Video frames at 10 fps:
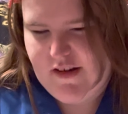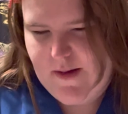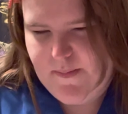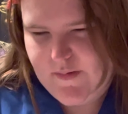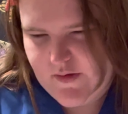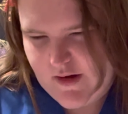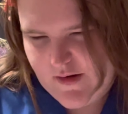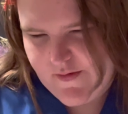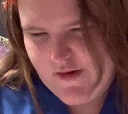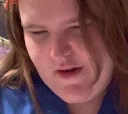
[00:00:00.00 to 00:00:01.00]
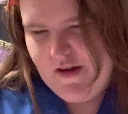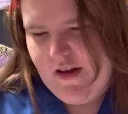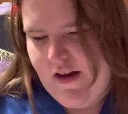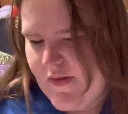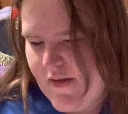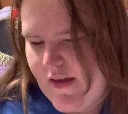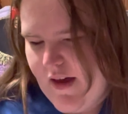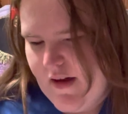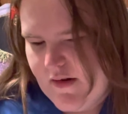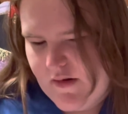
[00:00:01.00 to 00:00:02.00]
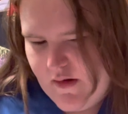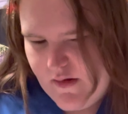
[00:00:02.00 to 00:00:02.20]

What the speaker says: type of stuff. And then